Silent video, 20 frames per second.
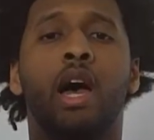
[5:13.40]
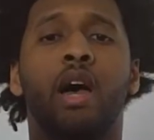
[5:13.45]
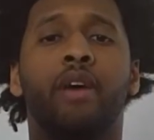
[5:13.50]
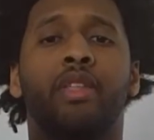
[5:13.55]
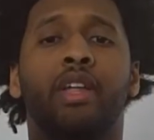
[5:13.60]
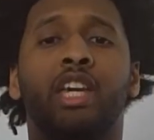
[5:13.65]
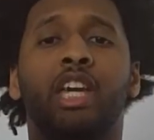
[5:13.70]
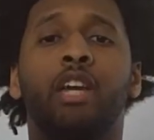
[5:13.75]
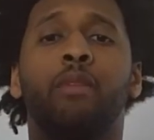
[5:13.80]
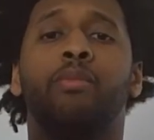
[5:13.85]

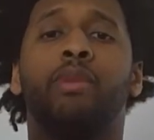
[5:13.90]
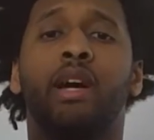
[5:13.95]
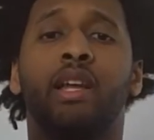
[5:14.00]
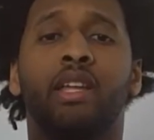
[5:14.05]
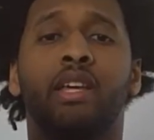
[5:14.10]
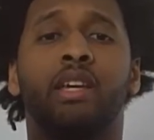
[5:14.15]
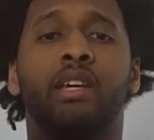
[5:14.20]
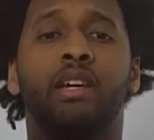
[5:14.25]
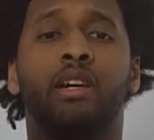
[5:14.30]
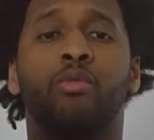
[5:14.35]
The key plan
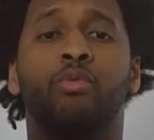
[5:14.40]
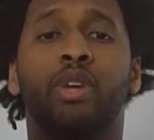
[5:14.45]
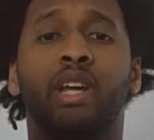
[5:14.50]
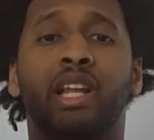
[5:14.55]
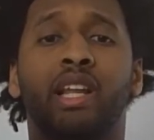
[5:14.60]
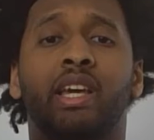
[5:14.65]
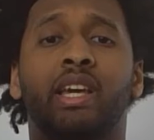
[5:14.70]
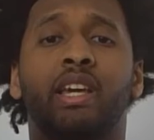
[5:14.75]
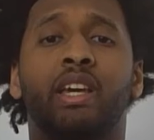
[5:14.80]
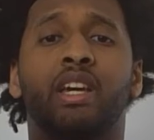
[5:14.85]
here
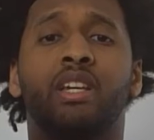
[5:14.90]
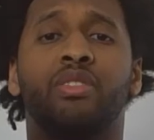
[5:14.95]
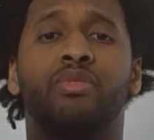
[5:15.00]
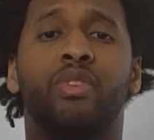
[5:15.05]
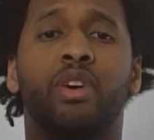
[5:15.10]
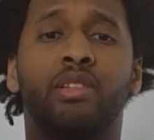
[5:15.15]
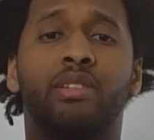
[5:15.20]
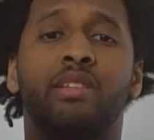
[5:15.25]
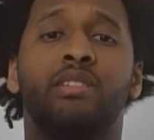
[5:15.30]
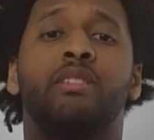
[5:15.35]
really is
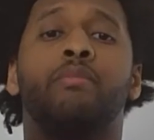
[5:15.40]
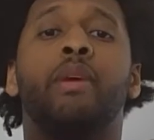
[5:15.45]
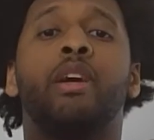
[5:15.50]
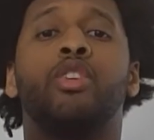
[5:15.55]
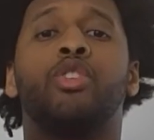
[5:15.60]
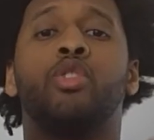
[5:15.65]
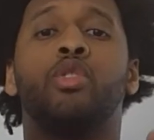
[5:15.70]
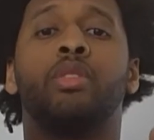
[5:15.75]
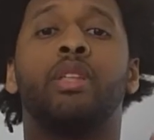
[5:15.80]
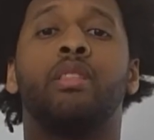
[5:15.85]
firstly to make
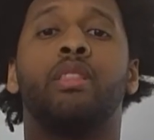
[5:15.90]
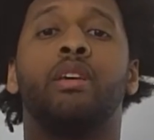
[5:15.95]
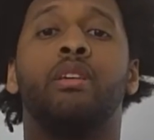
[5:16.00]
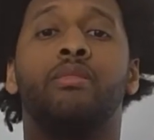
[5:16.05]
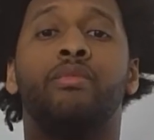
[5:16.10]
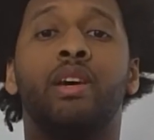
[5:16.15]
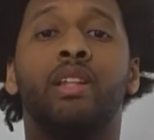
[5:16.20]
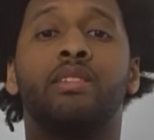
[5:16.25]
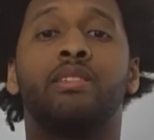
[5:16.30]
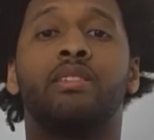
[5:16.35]
sure that the
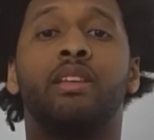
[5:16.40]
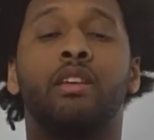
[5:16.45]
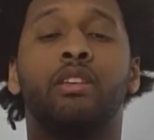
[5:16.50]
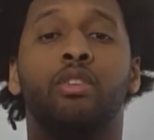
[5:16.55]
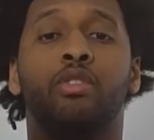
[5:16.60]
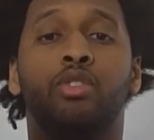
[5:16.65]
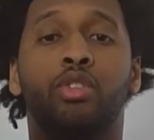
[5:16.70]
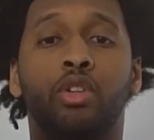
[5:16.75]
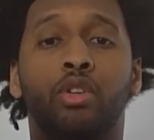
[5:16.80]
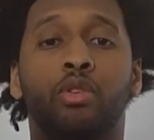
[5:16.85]
events that
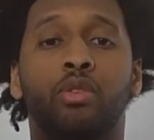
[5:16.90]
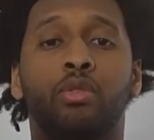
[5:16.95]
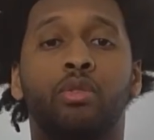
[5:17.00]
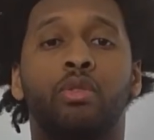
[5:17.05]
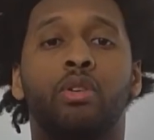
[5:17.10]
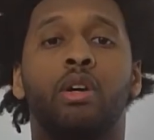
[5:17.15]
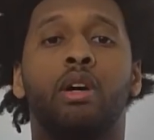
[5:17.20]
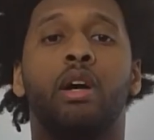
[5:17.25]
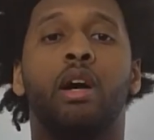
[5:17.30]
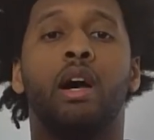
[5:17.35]
you do
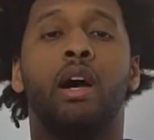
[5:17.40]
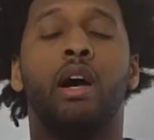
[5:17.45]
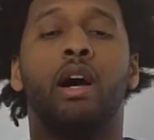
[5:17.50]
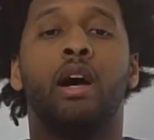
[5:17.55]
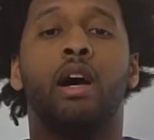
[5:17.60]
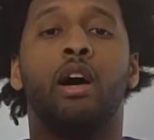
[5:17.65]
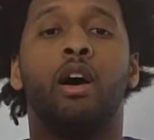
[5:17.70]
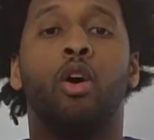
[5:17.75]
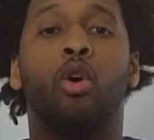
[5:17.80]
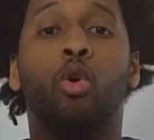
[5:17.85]

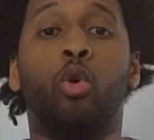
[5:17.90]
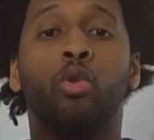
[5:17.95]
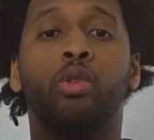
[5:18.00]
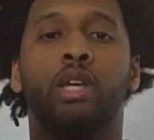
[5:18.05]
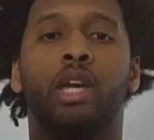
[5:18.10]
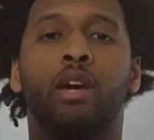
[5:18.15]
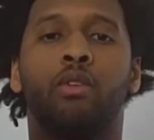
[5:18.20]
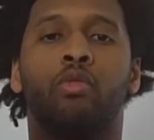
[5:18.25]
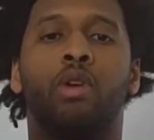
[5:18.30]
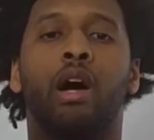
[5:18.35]
uh, all
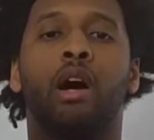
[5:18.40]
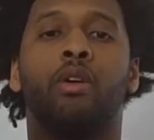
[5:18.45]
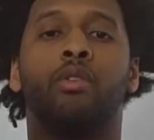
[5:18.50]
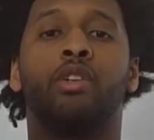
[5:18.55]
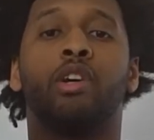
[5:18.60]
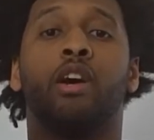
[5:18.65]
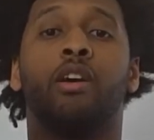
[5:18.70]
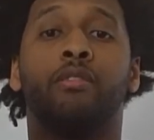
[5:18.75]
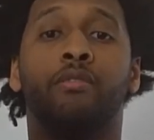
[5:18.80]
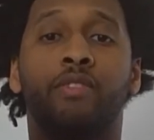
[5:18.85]
year
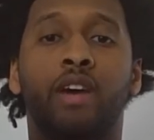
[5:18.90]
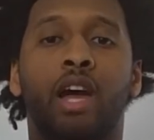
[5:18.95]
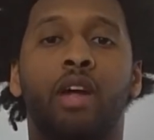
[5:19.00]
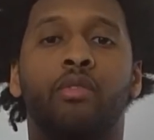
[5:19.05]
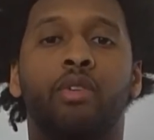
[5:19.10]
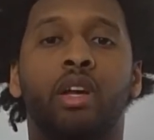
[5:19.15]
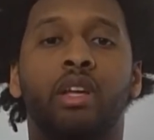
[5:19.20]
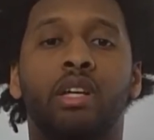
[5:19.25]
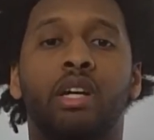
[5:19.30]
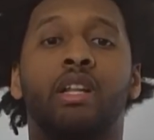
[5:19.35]
round are
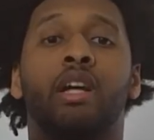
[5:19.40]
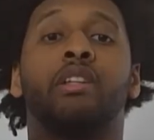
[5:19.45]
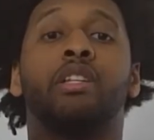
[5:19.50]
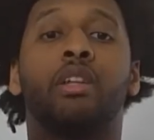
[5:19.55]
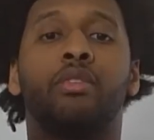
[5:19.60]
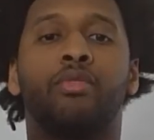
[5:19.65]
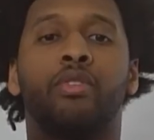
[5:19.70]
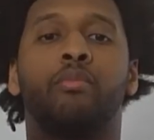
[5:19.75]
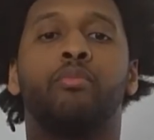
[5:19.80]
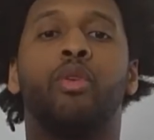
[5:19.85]
varied and at
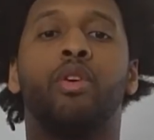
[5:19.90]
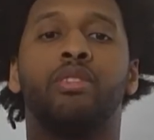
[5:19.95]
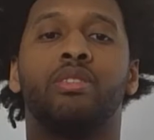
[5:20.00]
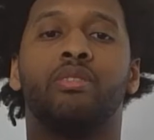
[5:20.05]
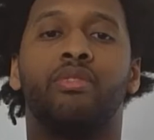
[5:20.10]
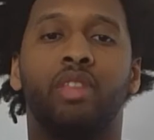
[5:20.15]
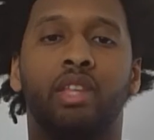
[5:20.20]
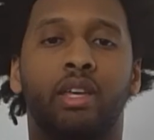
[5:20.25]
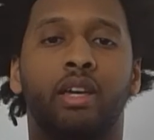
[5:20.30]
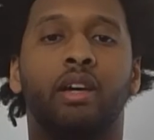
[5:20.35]
different points
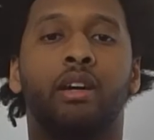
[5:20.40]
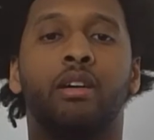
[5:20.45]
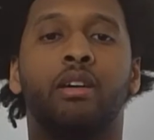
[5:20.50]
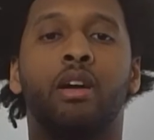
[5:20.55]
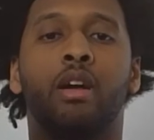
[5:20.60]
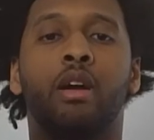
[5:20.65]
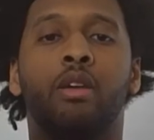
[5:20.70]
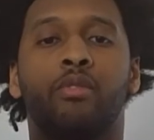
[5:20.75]
of the year.